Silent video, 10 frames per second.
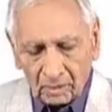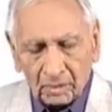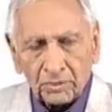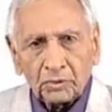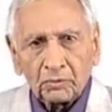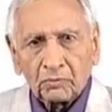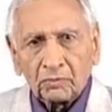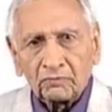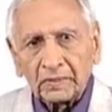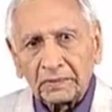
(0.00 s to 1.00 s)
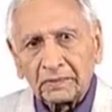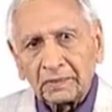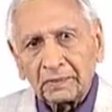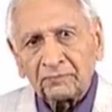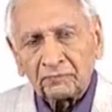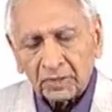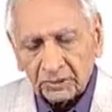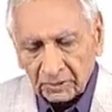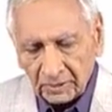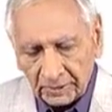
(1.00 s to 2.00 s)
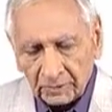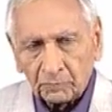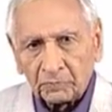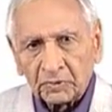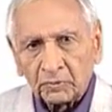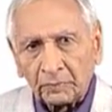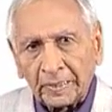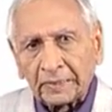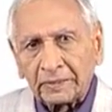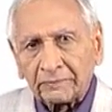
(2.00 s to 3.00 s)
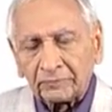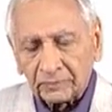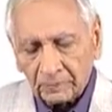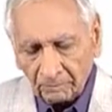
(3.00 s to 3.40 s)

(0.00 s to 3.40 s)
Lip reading: Continuing with the functionalist perspectives,